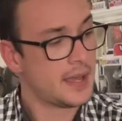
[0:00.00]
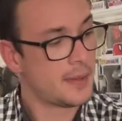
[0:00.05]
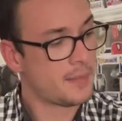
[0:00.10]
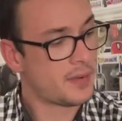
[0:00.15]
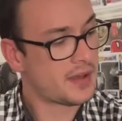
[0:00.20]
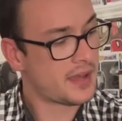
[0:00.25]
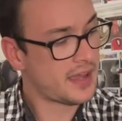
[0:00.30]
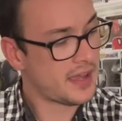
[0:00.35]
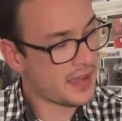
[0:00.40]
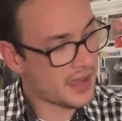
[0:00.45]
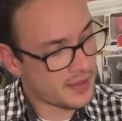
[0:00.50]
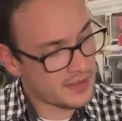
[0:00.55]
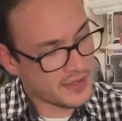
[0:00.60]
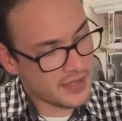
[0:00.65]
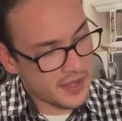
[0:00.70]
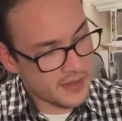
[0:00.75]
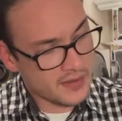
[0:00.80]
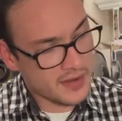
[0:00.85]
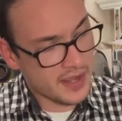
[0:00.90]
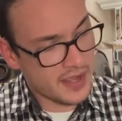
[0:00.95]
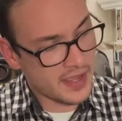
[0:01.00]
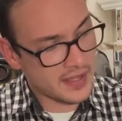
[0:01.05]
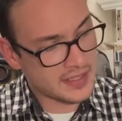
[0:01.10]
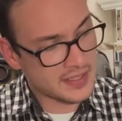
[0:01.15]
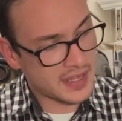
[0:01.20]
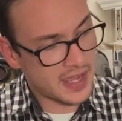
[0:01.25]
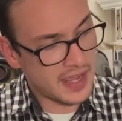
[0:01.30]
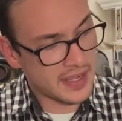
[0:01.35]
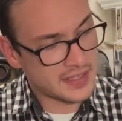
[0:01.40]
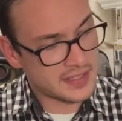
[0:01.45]
But on the other
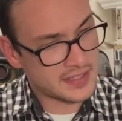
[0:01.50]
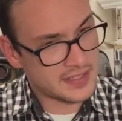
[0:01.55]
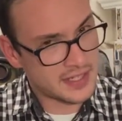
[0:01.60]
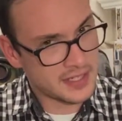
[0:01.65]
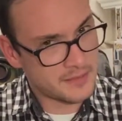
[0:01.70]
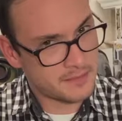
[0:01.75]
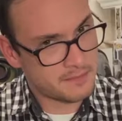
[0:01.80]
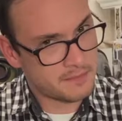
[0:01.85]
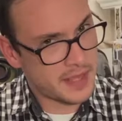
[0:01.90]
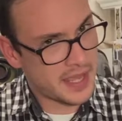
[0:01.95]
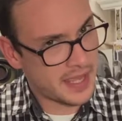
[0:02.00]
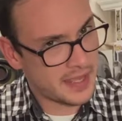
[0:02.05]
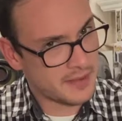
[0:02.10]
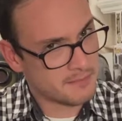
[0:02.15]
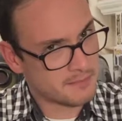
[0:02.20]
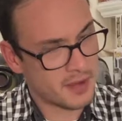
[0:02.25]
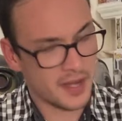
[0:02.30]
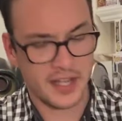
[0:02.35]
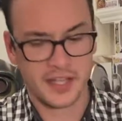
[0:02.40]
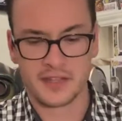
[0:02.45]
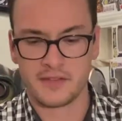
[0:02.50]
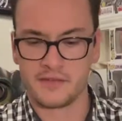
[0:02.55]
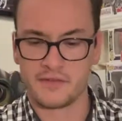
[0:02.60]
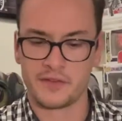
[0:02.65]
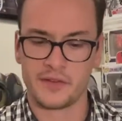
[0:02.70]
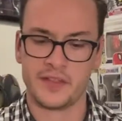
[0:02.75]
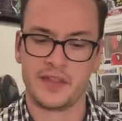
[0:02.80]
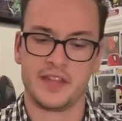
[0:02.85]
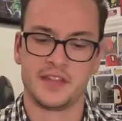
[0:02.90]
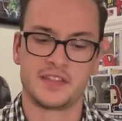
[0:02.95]
hand, I did pay money
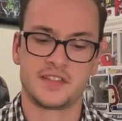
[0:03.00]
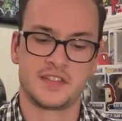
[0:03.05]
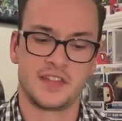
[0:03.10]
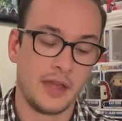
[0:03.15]
for this.